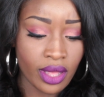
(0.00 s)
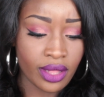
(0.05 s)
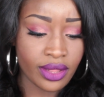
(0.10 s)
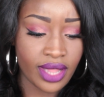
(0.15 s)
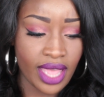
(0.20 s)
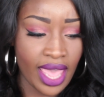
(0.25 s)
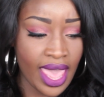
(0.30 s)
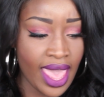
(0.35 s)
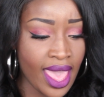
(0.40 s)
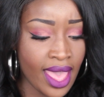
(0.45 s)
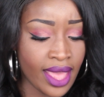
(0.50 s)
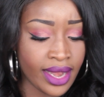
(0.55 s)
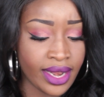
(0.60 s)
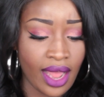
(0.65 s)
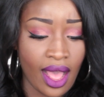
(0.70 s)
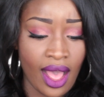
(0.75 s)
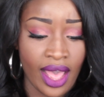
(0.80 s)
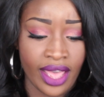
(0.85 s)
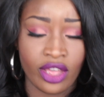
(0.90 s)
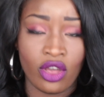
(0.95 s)
The hair
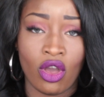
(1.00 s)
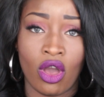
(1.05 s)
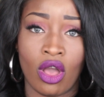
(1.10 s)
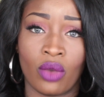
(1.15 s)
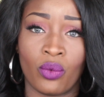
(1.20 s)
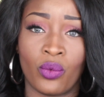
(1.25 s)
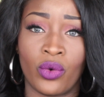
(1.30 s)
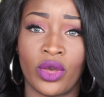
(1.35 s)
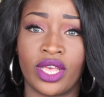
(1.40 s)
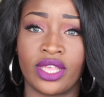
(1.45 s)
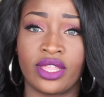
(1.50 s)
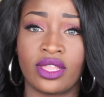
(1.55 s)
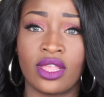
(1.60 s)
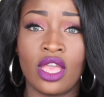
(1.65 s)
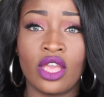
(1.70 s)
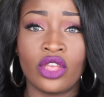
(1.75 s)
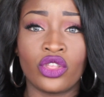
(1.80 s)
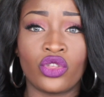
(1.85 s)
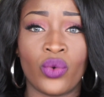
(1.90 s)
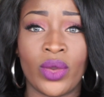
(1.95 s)
that I got was
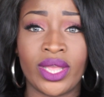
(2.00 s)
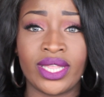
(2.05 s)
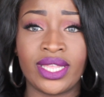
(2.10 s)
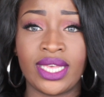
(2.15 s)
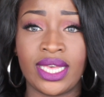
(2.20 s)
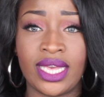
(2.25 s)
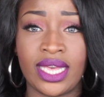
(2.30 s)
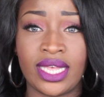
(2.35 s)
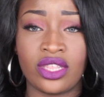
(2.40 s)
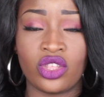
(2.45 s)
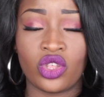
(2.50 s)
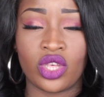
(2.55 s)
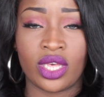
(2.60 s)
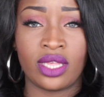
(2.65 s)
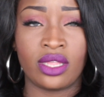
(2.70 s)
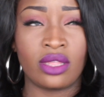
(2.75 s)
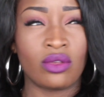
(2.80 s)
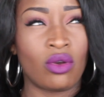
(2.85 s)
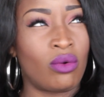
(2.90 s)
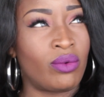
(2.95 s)
20
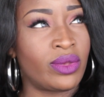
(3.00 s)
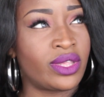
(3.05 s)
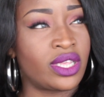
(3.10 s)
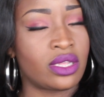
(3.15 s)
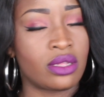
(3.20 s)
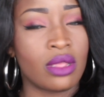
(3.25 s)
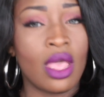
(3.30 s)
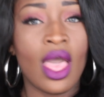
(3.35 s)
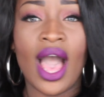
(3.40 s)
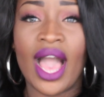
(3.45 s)
inches, or was it,